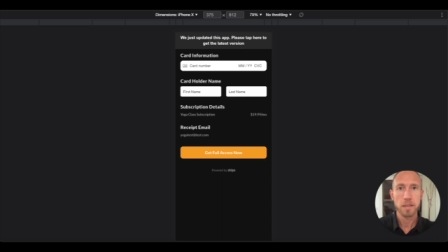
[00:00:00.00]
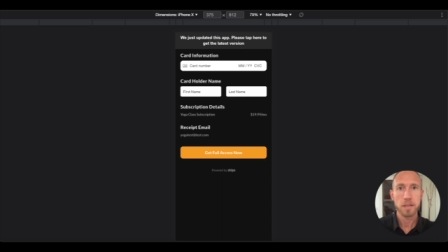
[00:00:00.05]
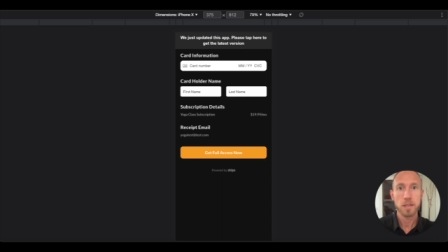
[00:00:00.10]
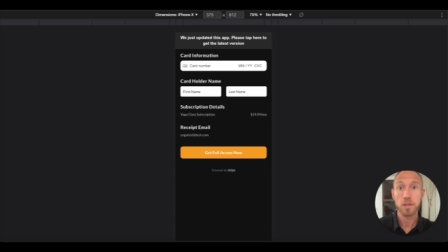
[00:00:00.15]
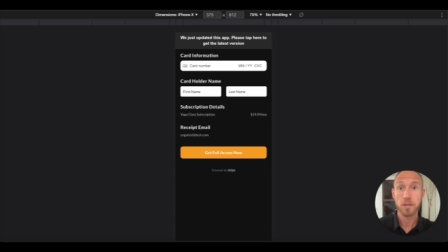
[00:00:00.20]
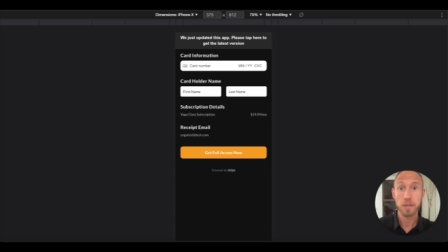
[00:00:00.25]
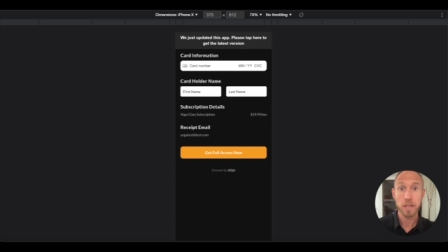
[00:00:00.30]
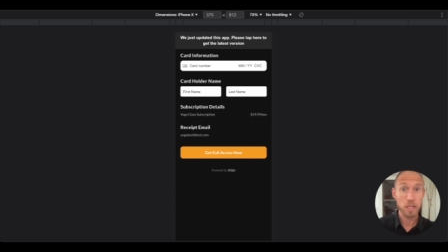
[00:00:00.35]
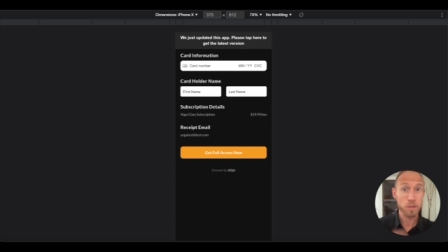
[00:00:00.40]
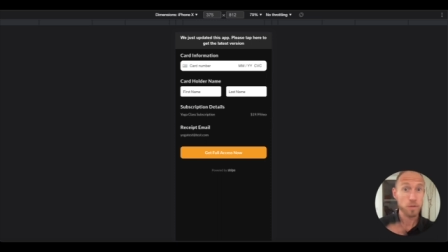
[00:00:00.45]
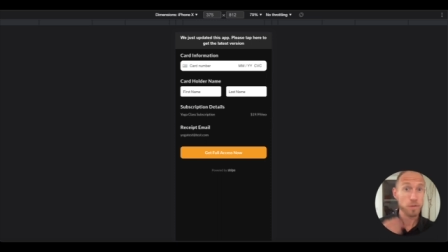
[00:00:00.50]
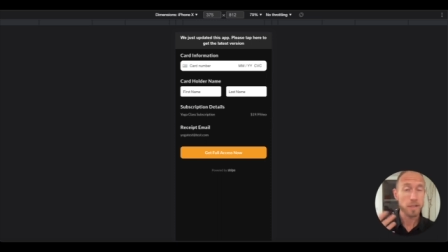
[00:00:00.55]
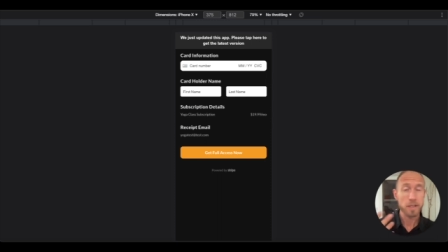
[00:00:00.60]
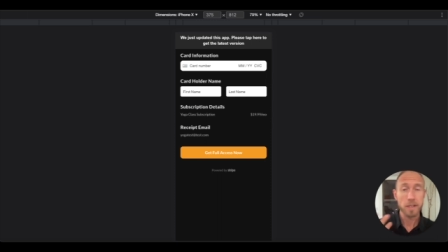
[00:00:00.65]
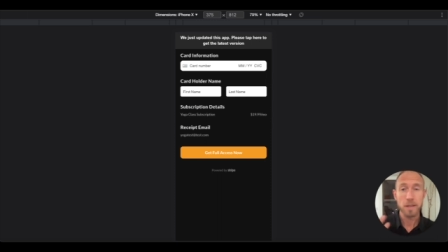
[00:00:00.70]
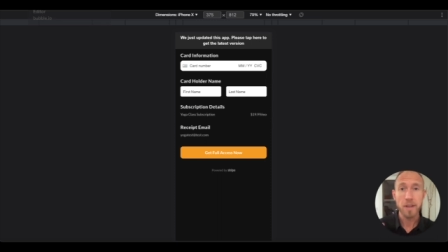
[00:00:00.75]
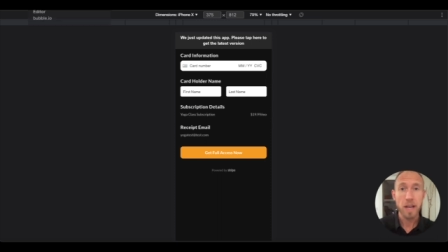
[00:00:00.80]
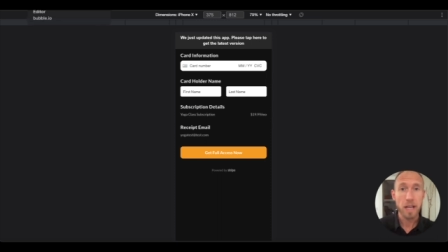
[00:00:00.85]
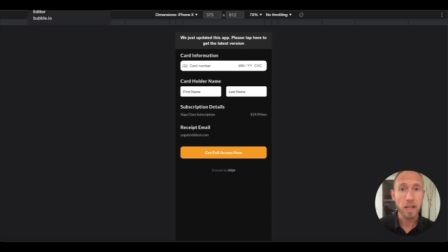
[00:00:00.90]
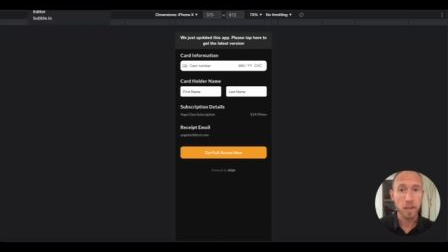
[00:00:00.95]
you know they use an
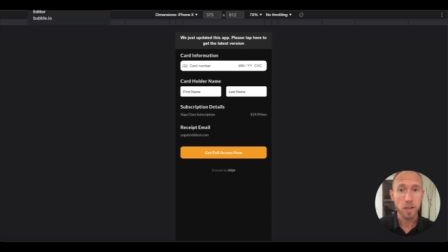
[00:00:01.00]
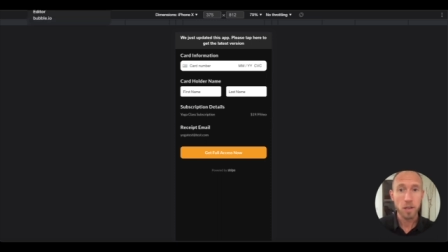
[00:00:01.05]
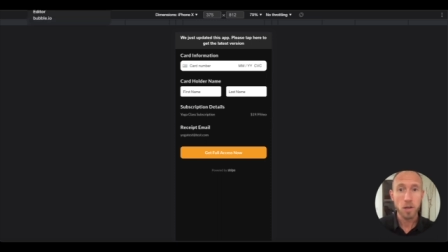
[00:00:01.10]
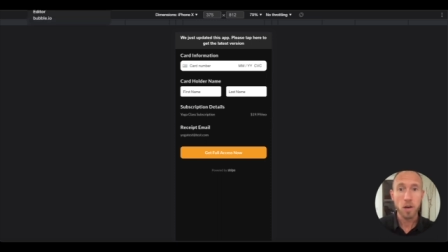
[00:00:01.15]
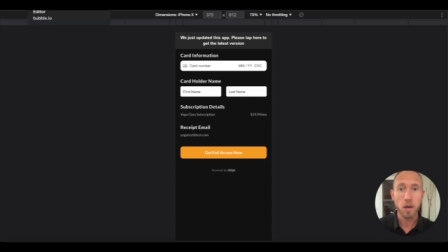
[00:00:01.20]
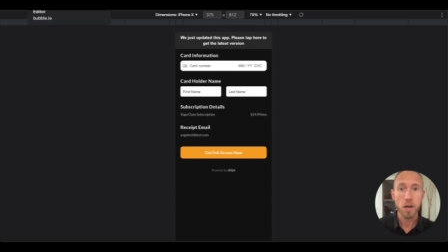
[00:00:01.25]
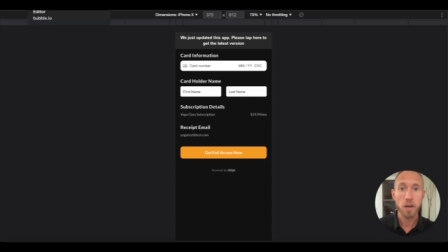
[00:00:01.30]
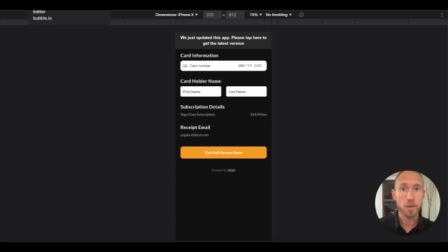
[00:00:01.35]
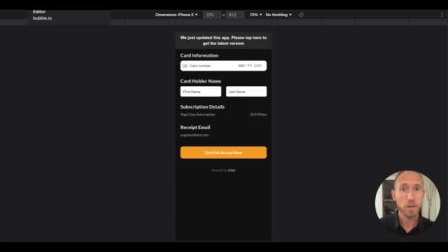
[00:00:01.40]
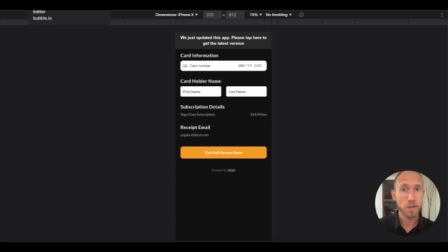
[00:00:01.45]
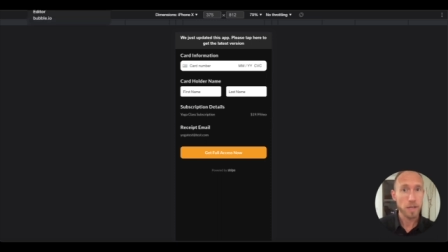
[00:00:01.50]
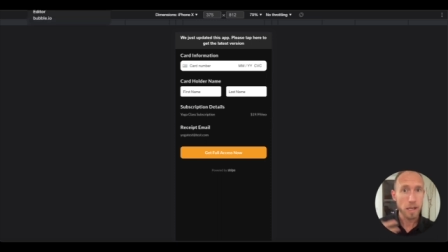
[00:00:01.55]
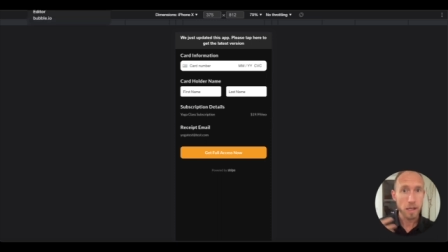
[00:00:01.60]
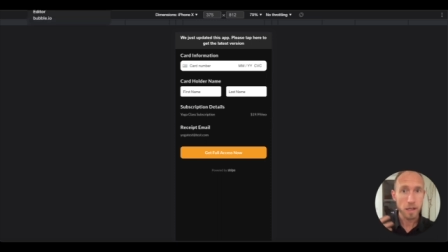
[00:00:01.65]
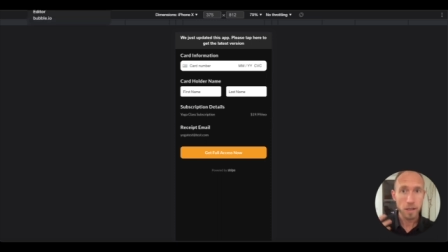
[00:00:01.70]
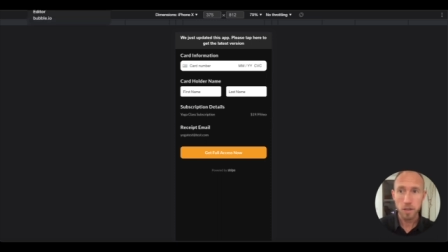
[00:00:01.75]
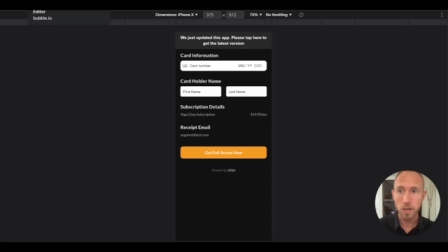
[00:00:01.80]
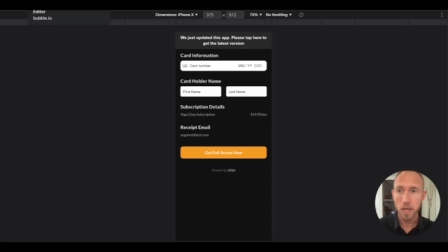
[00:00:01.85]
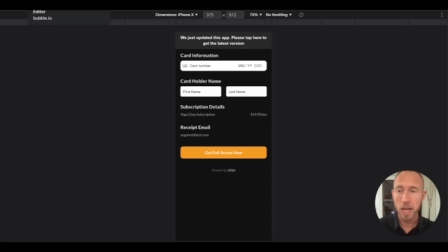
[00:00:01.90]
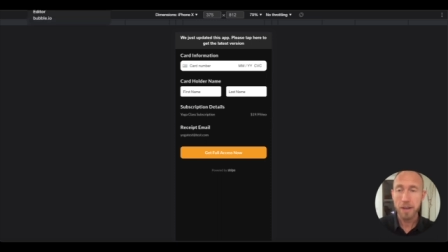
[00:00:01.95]
invalid card or they
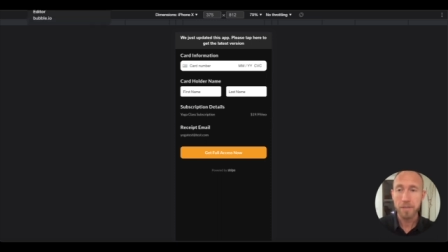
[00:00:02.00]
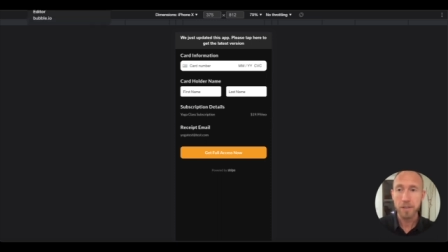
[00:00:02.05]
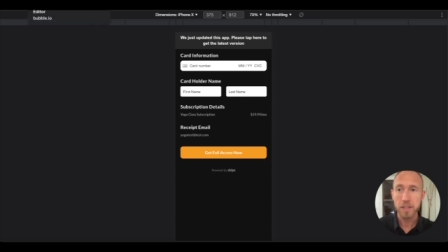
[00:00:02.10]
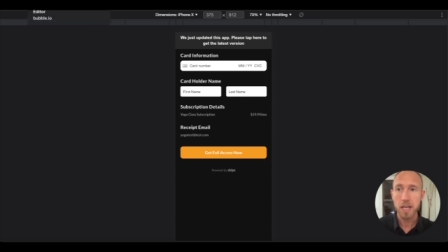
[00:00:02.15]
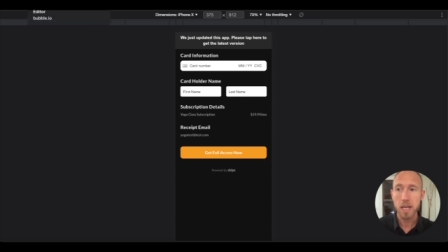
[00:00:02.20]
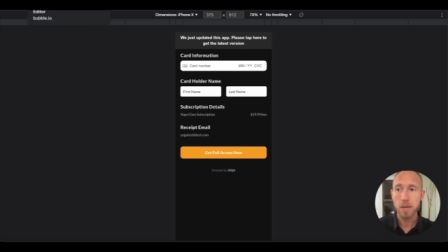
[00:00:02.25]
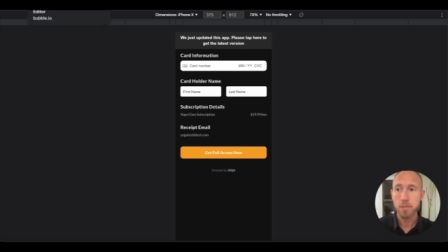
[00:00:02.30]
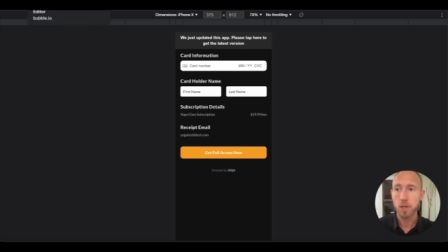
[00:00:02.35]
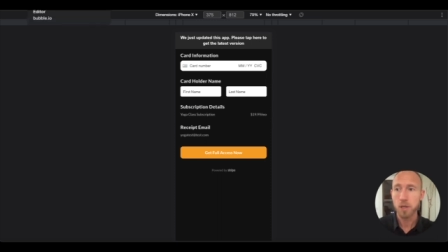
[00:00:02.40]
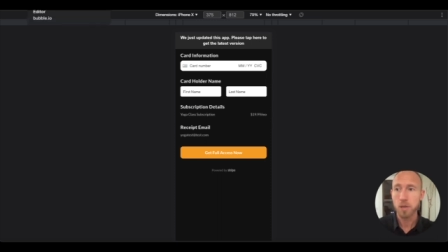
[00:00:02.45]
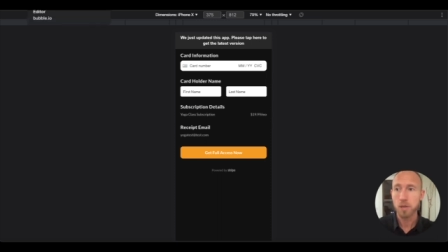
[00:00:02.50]
have a typo,